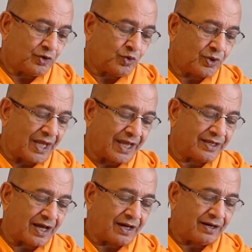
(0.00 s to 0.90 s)
To
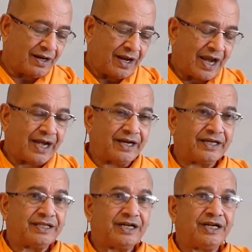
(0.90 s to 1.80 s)
Kedar and
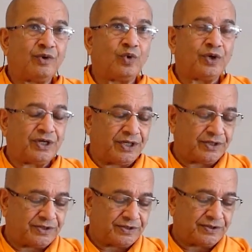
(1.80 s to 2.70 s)
other
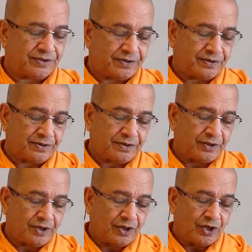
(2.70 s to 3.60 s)
devotees,
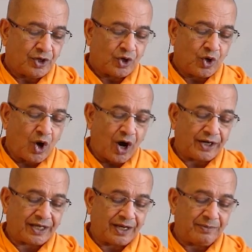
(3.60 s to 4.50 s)

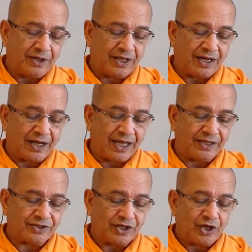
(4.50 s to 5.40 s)
God can be
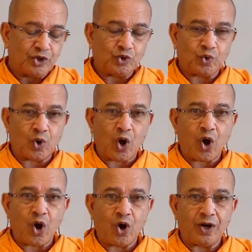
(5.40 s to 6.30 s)
realized through
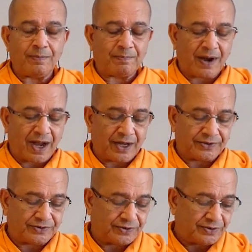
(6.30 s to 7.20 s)
all
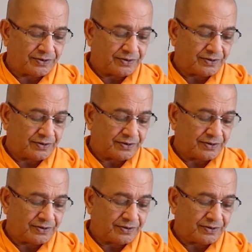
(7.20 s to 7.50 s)
paths.